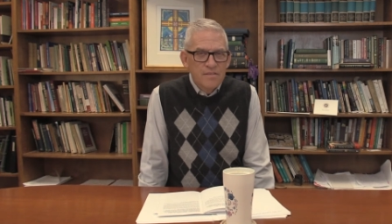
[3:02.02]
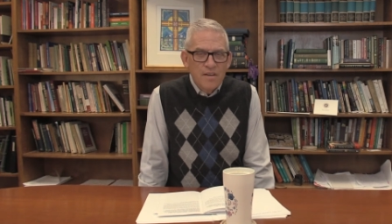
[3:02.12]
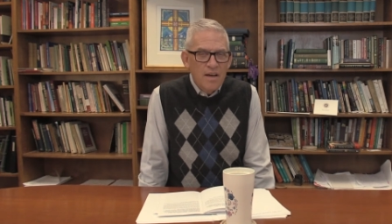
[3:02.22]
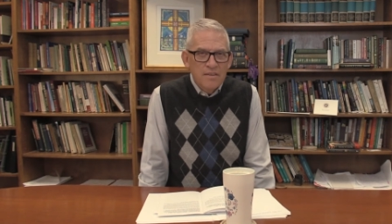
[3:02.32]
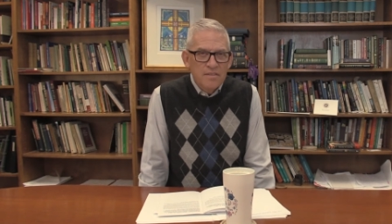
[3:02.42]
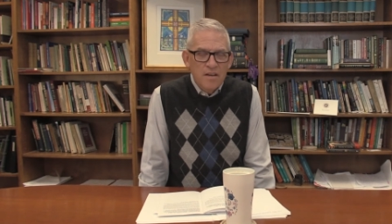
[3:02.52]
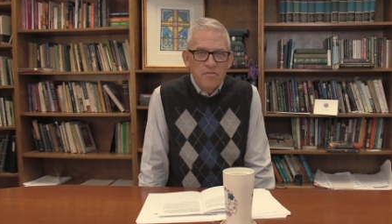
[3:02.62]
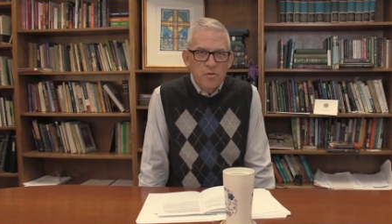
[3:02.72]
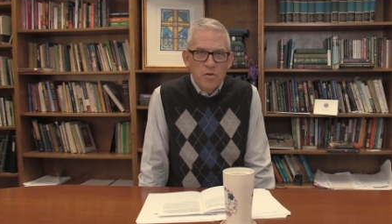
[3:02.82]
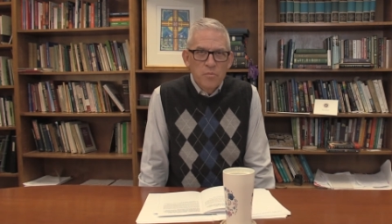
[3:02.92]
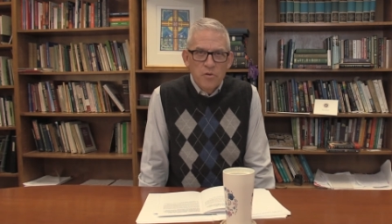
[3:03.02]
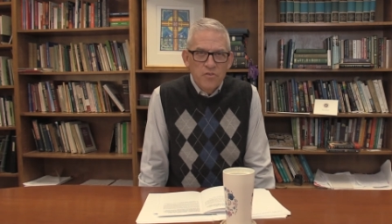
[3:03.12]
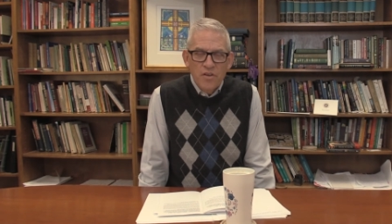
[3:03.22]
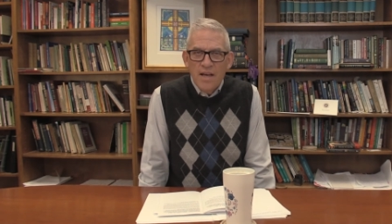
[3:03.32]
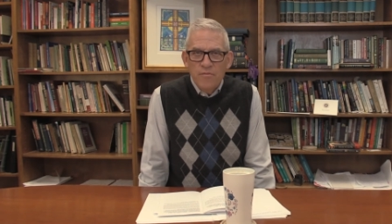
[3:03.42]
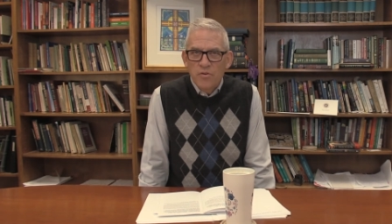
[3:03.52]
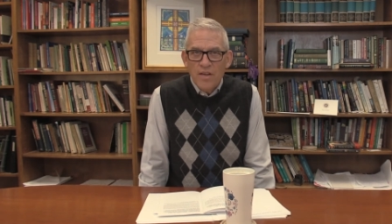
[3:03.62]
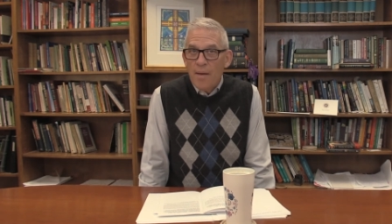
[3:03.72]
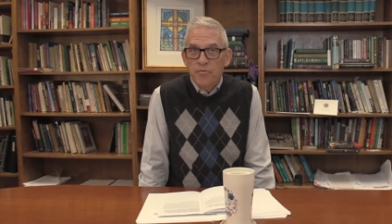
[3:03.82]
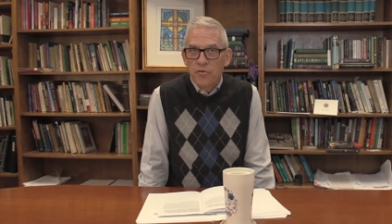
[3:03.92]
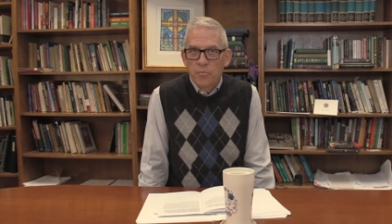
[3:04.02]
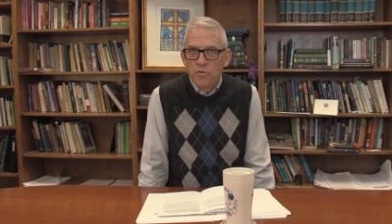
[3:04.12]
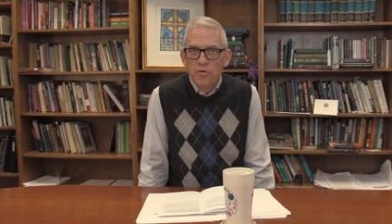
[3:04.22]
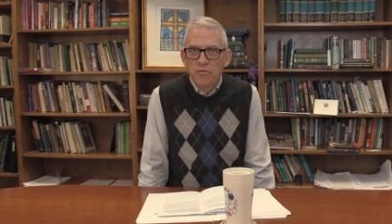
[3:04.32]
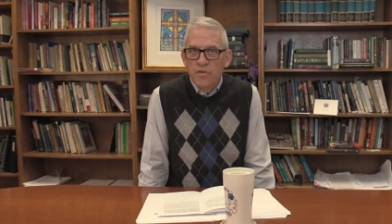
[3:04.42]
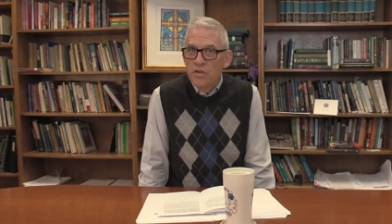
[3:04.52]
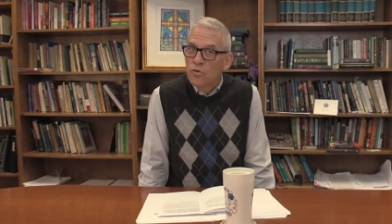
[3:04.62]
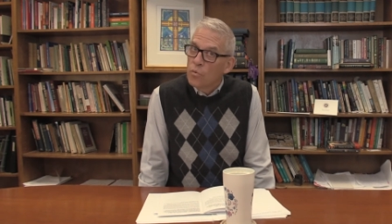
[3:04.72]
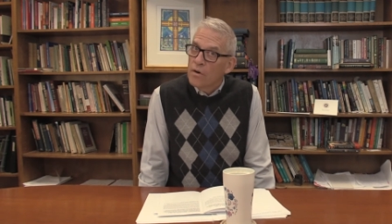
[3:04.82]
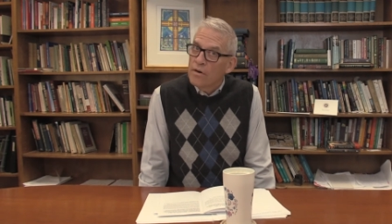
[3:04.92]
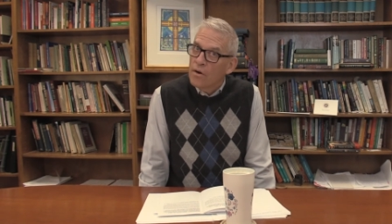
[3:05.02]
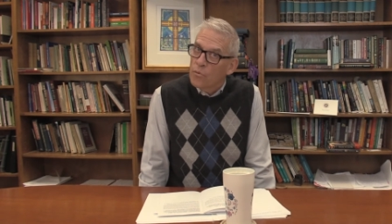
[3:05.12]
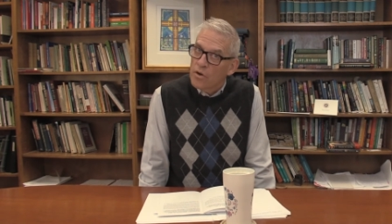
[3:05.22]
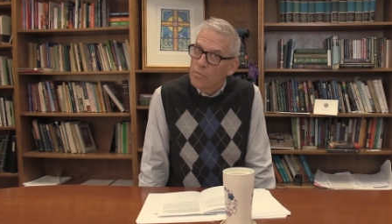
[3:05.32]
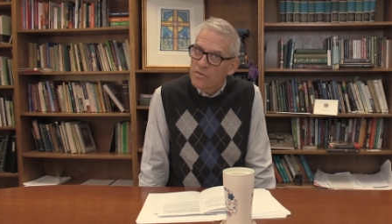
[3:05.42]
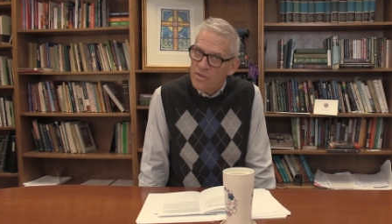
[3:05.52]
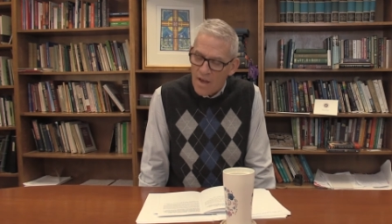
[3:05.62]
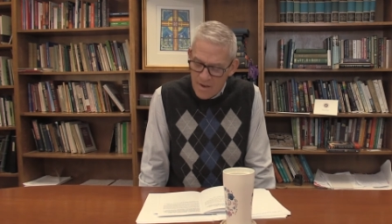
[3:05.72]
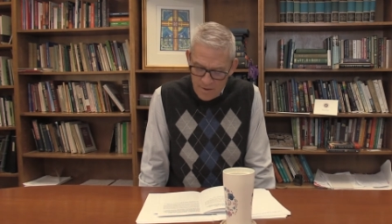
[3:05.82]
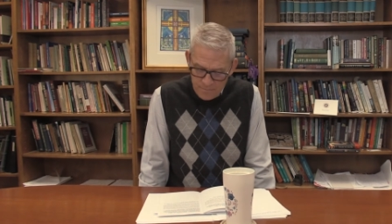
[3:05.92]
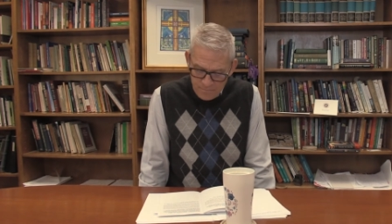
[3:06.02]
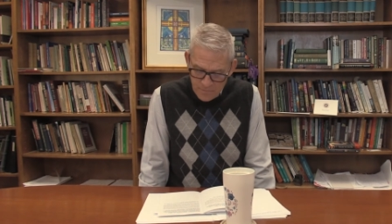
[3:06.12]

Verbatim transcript: dying the death of a criminal slave was absolute proof that you weren't a real Messiah.